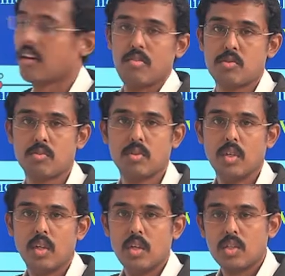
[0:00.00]
also.
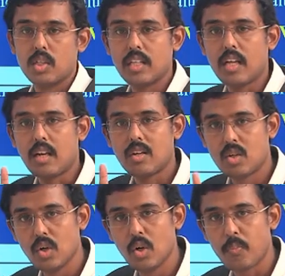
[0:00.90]
So there are
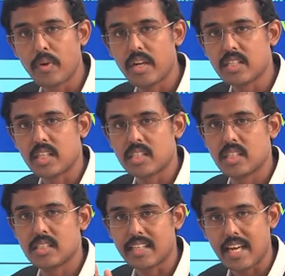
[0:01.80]
two PN
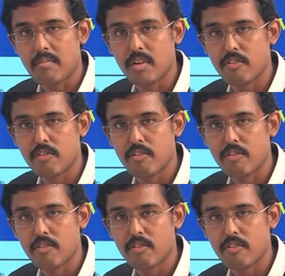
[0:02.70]
junctions can be